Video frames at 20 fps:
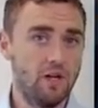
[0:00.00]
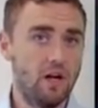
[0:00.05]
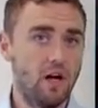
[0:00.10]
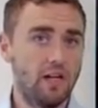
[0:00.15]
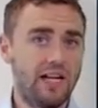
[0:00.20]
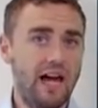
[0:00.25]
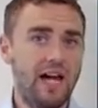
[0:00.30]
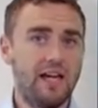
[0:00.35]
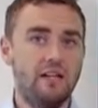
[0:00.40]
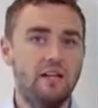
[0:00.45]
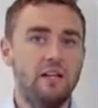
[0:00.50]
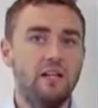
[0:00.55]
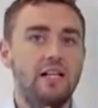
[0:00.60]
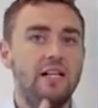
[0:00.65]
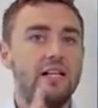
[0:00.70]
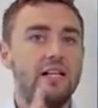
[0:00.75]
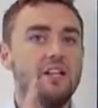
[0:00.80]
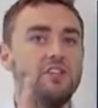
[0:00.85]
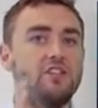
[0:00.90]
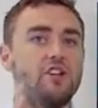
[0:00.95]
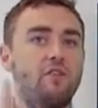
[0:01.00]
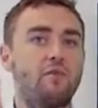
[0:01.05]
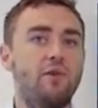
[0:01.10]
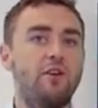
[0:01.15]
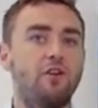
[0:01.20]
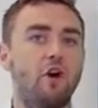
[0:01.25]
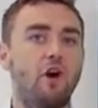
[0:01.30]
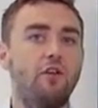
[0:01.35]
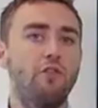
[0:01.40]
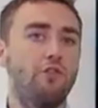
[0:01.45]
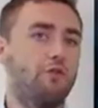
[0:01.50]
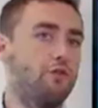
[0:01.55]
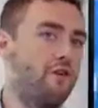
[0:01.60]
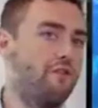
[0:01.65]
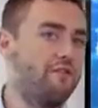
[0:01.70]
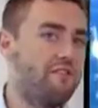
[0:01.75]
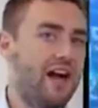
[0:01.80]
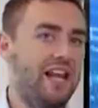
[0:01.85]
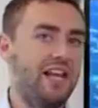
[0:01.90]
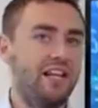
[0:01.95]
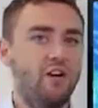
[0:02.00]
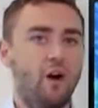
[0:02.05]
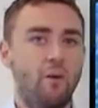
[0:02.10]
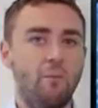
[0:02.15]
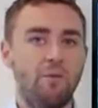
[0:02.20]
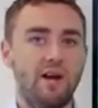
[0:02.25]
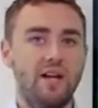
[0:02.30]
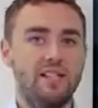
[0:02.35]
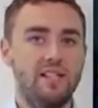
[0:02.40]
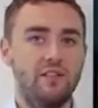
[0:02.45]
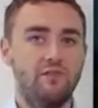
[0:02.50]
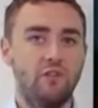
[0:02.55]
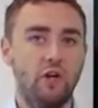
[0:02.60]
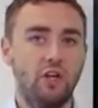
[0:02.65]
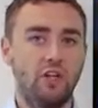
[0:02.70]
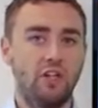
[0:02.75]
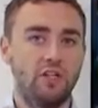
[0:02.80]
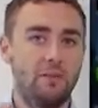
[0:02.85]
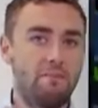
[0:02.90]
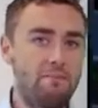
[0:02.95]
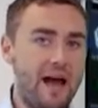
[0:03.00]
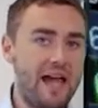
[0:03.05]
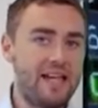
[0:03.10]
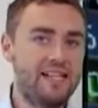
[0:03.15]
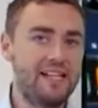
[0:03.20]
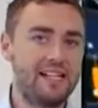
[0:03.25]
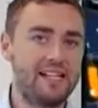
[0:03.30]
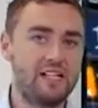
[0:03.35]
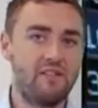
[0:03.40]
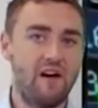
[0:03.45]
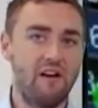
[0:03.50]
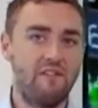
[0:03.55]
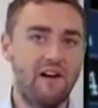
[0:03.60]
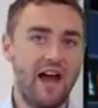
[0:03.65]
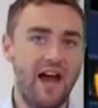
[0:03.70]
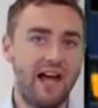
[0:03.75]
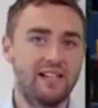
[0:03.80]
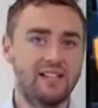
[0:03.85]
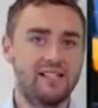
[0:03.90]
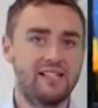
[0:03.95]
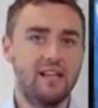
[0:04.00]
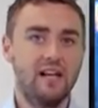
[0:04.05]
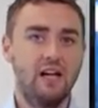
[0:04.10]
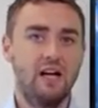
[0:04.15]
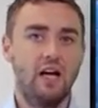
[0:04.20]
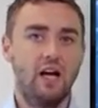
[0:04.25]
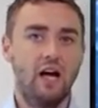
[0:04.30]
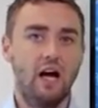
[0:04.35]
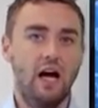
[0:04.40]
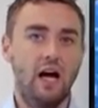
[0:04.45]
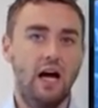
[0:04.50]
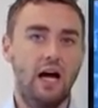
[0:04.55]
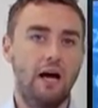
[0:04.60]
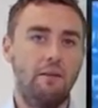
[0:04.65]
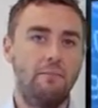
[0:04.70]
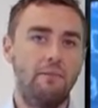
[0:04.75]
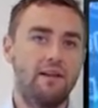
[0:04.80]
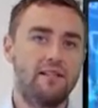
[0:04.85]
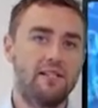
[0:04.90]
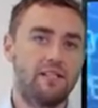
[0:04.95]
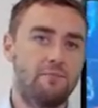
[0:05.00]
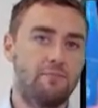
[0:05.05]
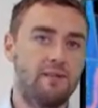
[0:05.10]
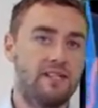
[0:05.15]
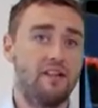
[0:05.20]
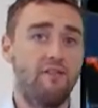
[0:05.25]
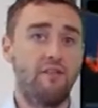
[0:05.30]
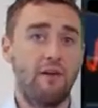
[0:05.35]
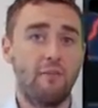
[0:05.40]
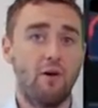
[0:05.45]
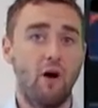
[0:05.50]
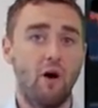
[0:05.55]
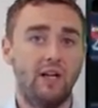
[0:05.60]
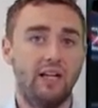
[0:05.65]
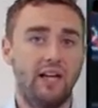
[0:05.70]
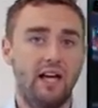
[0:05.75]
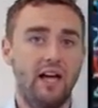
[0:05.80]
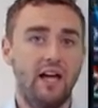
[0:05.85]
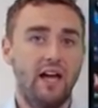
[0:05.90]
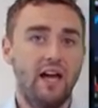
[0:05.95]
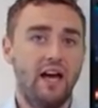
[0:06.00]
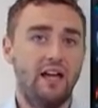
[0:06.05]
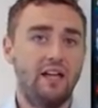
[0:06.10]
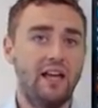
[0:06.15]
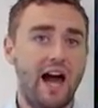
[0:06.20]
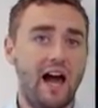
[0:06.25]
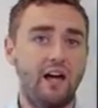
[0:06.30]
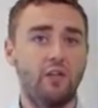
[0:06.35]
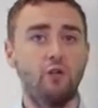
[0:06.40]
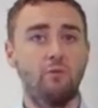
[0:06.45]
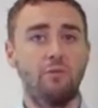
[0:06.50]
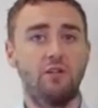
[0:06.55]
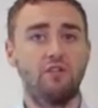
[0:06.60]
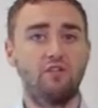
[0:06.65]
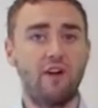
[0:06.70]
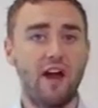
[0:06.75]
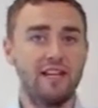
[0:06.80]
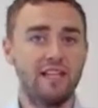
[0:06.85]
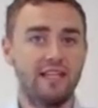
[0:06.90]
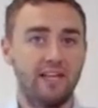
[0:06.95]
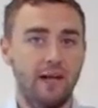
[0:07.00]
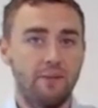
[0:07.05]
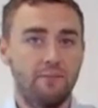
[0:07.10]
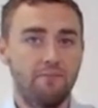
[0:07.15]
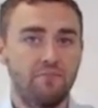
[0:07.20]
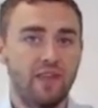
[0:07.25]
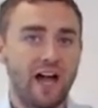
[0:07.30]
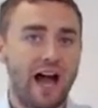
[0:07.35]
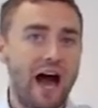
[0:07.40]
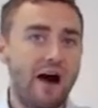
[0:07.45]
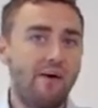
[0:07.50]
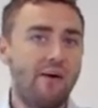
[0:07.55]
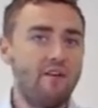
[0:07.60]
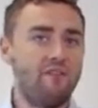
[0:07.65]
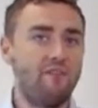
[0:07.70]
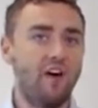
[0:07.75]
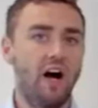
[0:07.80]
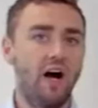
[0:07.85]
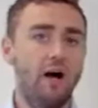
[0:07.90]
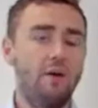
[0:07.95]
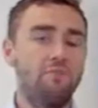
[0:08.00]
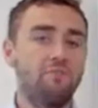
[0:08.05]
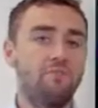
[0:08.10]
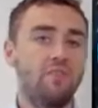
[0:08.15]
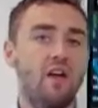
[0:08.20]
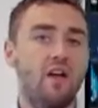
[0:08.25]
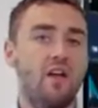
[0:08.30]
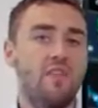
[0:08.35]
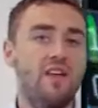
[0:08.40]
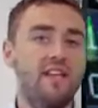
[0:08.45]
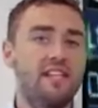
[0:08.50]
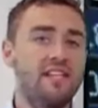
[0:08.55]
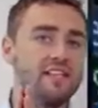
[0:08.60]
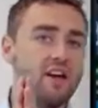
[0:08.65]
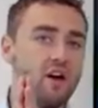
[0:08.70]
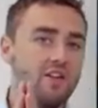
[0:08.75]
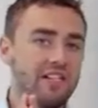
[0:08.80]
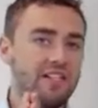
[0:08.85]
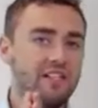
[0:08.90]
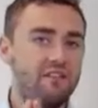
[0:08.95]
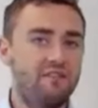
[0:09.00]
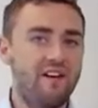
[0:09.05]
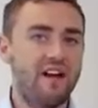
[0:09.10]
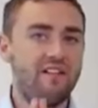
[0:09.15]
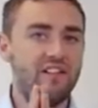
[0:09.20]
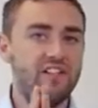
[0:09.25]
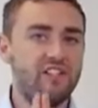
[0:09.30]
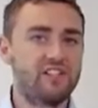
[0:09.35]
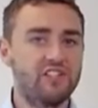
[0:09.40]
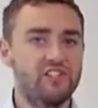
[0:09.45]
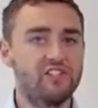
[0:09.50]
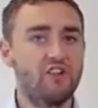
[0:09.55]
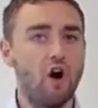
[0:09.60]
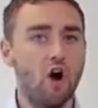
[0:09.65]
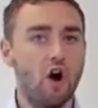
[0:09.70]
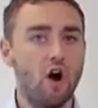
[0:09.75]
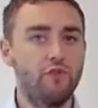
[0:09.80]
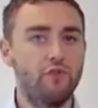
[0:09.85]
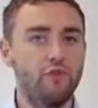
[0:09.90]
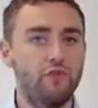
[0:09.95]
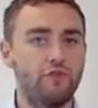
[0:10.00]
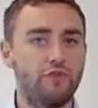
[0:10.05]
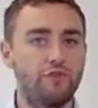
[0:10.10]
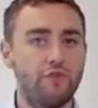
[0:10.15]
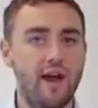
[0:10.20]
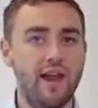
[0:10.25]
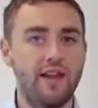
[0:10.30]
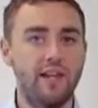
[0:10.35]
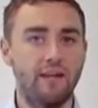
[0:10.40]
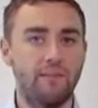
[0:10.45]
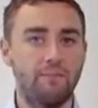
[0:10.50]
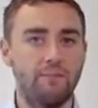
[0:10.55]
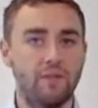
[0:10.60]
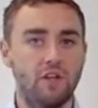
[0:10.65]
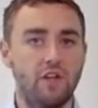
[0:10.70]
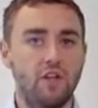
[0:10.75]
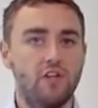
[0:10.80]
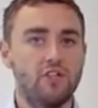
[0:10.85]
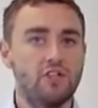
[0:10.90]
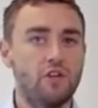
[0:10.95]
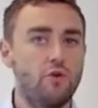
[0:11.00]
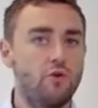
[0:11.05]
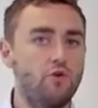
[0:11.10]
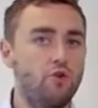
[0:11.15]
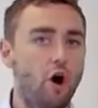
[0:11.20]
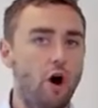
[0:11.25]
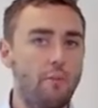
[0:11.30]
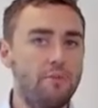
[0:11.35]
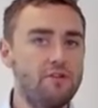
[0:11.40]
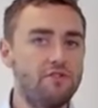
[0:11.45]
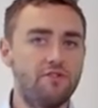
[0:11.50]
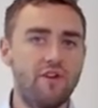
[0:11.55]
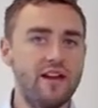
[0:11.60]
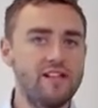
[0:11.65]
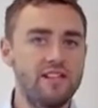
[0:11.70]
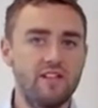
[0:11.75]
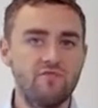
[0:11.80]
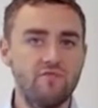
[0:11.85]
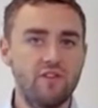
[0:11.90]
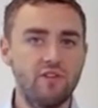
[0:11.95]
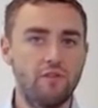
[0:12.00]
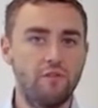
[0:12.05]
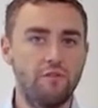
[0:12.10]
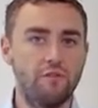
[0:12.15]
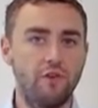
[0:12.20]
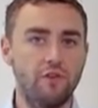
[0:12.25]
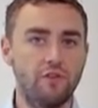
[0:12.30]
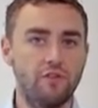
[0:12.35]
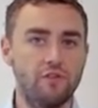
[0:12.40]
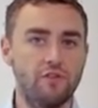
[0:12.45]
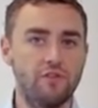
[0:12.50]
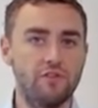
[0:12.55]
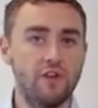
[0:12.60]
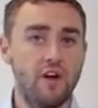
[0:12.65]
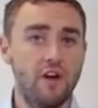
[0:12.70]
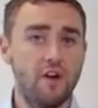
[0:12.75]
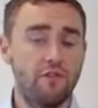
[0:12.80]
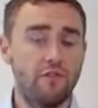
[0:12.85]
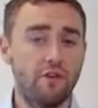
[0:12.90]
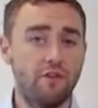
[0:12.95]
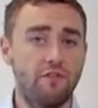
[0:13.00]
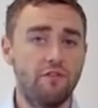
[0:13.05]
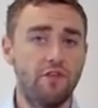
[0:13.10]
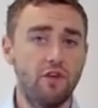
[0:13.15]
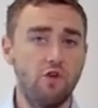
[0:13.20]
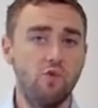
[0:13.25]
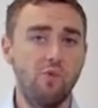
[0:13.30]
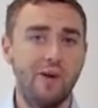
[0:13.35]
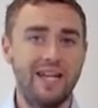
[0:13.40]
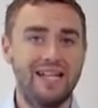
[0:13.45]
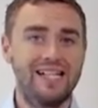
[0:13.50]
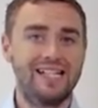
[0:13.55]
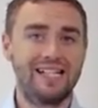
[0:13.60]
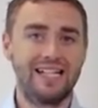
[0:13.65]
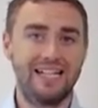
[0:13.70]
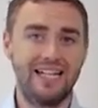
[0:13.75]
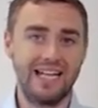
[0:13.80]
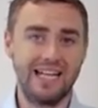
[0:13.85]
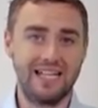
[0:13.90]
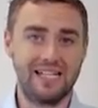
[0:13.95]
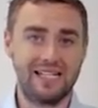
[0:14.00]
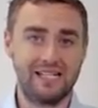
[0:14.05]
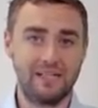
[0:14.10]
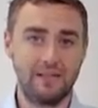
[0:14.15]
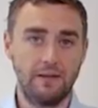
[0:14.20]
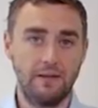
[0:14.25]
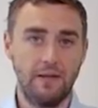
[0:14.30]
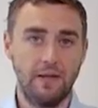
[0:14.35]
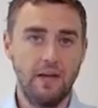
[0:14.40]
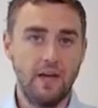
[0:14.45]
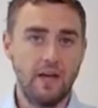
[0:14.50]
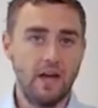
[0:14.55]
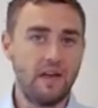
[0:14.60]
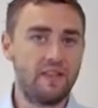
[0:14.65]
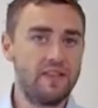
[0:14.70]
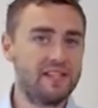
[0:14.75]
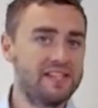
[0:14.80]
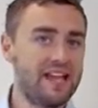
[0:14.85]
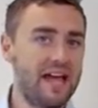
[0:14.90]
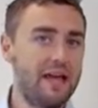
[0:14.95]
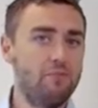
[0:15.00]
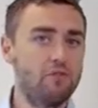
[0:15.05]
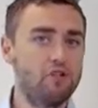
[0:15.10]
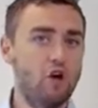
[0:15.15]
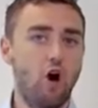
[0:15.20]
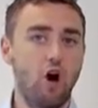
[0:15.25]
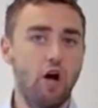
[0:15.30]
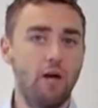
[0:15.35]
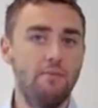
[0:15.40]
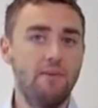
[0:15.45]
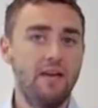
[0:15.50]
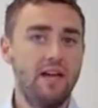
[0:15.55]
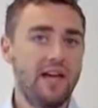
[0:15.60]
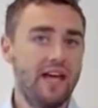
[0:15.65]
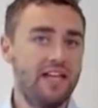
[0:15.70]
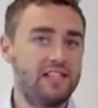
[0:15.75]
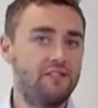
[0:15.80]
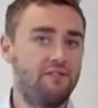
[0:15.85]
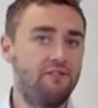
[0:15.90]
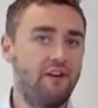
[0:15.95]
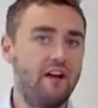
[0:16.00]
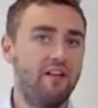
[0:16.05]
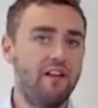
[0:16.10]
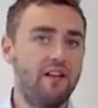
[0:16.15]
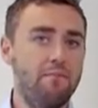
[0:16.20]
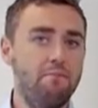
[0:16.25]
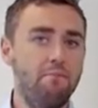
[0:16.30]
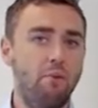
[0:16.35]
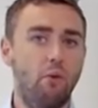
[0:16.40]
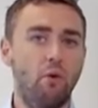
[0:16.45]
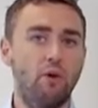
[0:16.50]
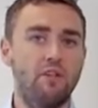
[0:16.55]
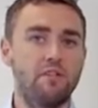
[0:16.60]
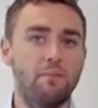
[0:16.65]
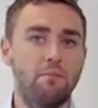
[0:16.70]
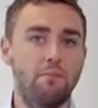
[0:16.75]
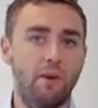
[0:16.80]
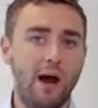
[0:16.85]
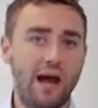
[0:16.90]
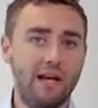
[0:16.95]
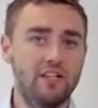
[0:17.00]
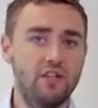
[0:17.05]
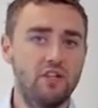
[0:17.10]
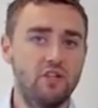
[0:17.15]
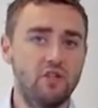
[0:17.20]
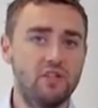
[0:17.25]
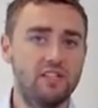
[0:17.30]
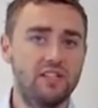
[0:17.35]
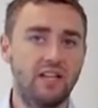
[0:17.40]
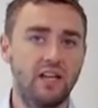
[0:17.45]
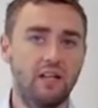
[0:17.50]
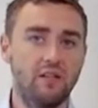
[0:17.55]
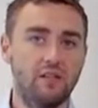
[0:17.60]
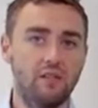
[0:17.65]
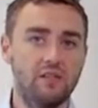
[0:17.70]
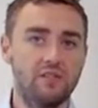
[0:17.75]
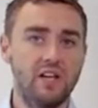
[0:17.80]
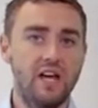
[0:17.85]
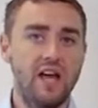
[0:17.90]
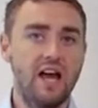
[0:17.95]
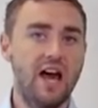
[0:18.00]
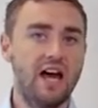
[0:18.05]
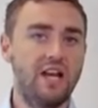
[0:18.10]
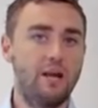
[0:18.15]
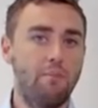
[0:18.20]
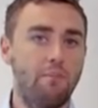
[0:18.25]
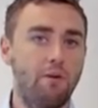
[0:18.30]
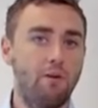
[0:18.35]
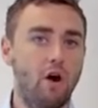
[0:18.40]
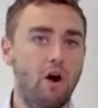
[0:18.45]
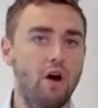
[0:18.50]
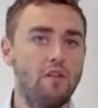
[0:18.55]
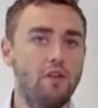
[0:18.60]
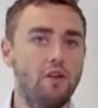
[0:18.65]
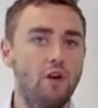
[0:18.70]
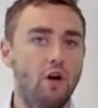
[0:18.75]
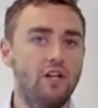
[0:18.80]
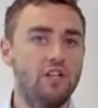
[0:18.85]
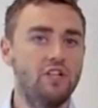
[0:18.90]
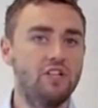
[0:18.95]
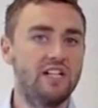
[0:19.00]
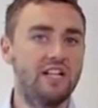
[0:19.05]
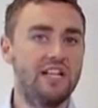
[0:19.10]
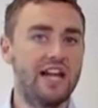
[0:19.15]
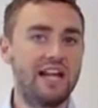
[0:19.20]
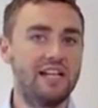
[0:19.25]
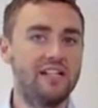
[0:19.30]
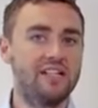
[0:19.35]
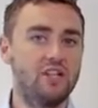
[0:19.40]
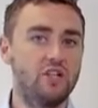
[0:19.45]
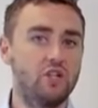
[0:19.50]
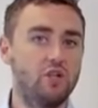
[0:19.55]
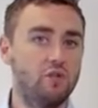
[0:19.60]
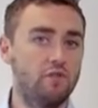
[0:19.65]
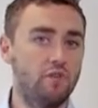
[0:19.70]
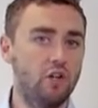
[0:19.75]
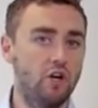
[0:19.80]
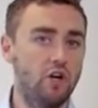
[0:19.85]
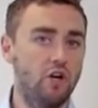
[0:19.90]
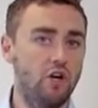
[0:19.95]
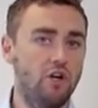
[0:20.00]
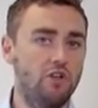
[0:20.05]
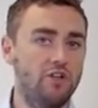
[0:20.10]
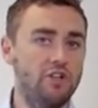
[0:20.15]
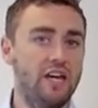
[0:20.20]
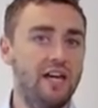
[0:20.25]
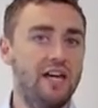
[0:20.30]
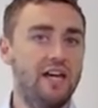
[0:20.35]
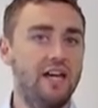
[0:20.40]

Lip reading: Okay, so we've gone through a fairly comprehensive look at the basics of FX as a specific market and how you'll be trading it. However, this is only the very start of your training, so you'll not be trading real funds for a few weeks at least. At the same time, it's very important to practice your skills and apply the knowledge and analysis you've learned